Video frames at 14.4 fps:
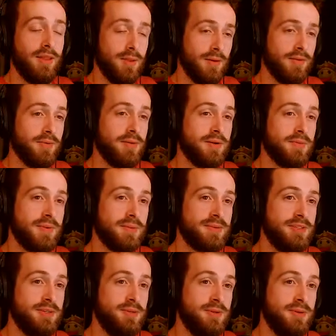Hello, everyone, and welcome
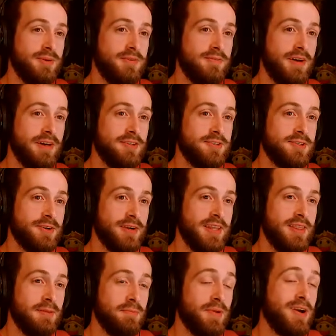to a new adventure
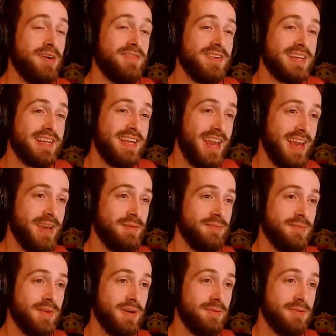in the perfect
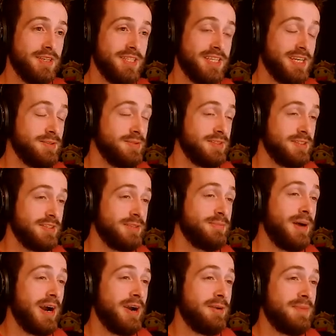game, which said it was
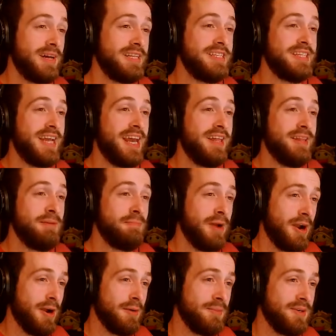inspired by a Stanley
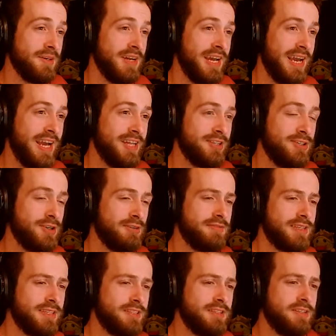Parable and serves
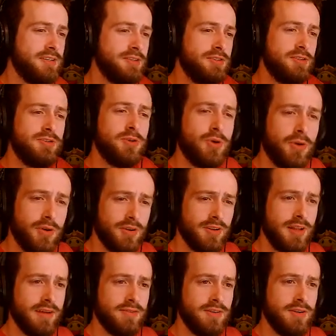as a tutorial
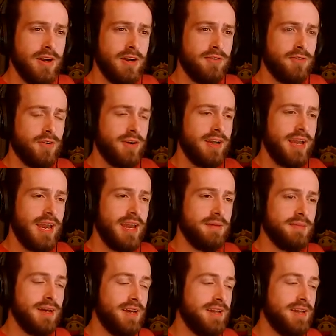level for a game